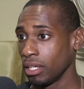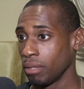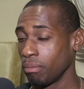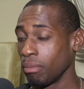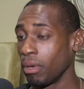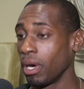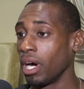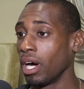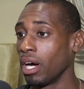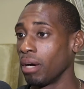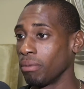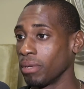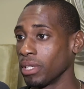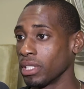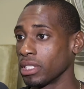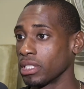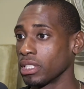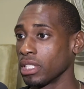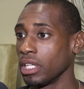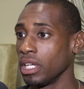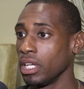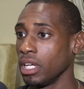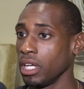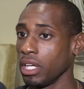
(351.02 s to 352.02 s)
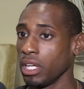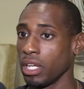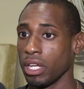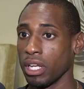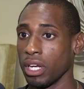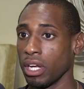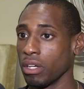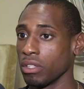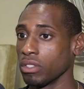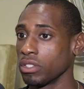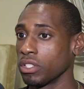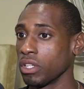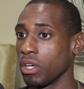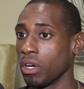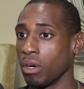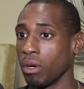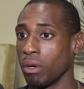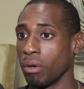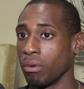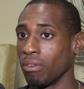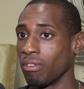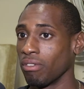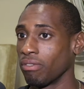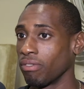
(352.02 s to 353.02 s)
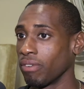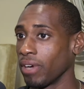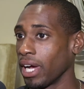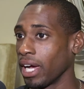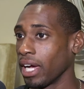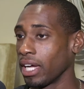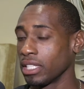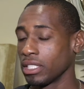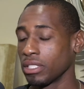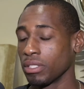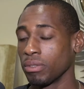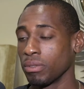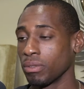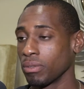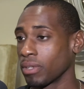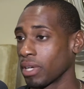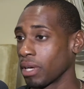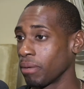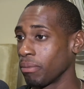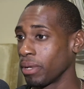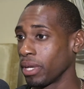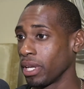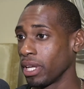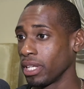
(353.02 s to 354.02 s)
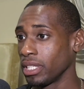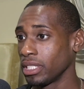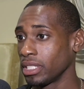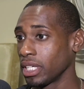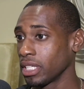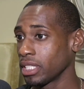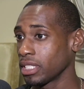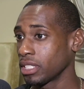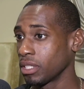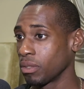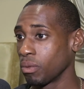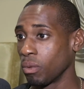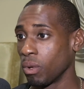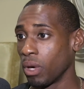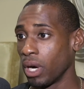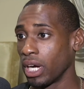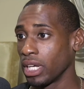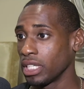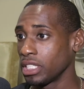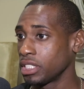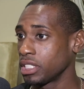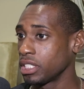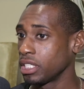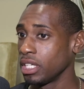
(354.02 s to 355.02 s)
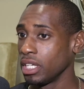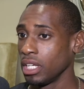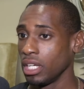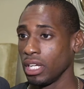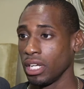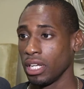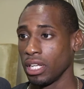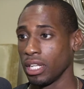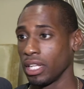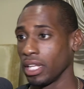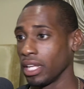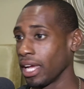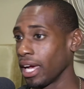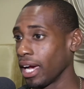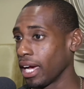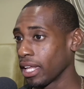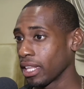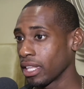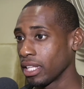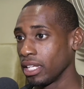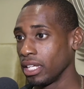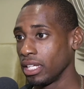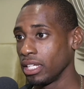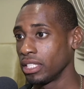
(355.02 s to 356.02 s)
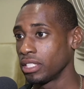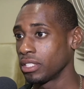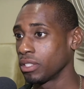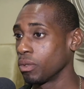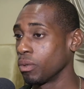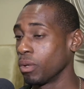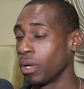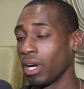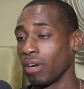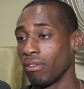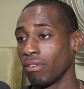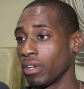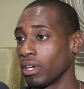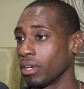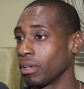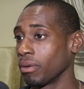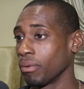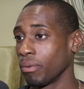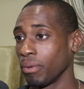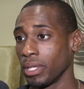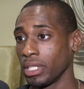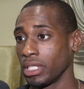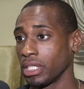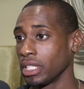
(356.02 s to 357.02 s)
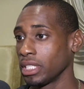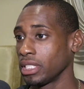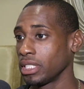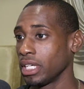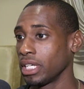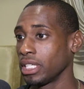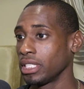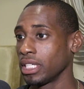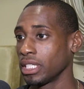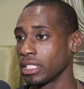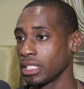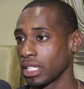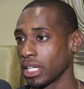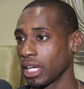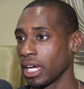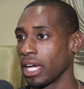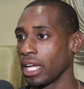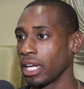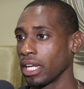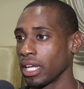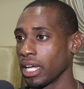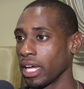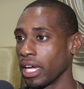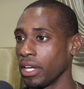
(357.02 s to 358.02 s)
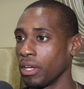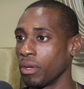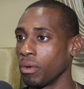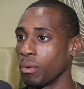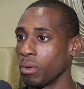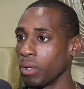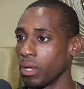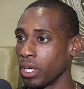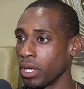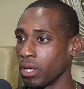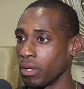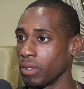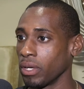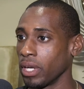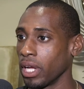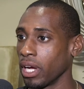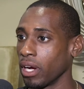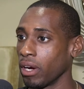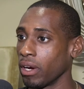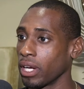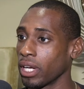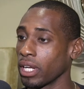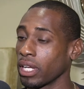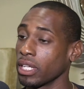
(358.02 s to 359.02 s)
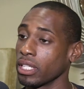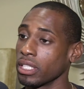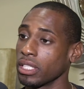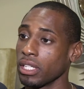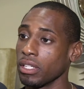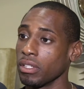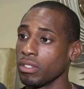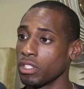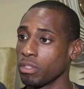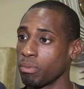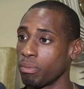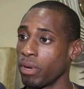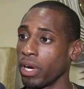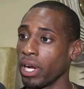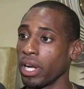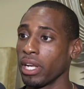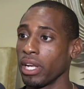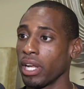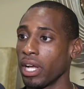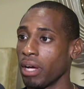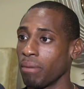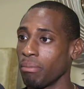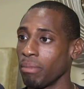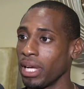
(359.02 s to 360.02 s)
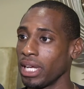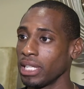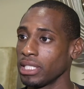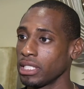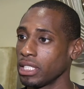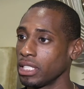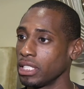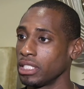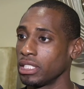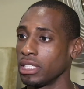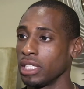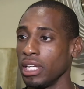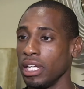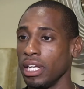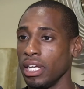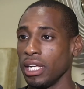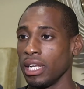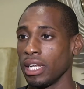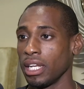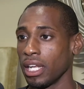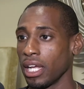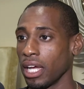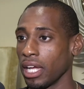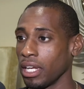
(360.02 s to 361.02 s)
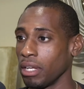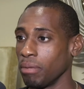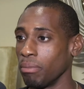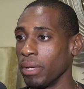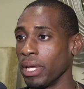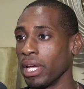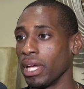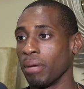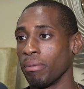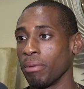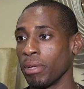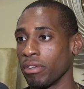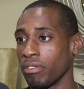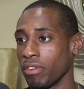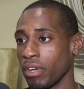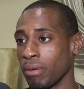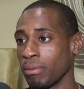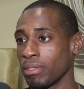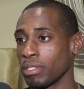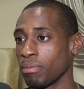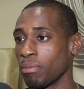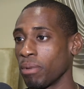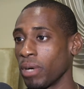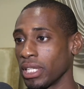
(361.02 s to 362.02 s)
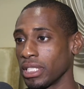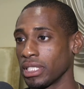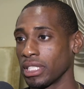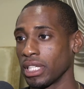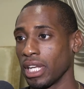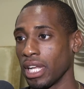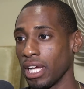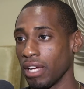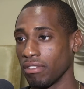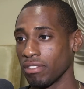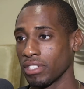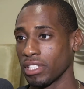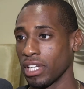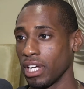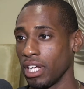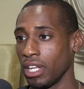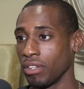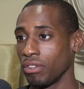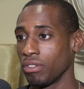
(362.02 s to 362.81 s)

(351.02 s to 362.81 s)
Bahamas. You know, so fans who are coming in just to watch, the athletes, whoever, we're just here just to kind of get the word out there or to continue spreading our message that the Bahamian Dream Sports and Lifestyle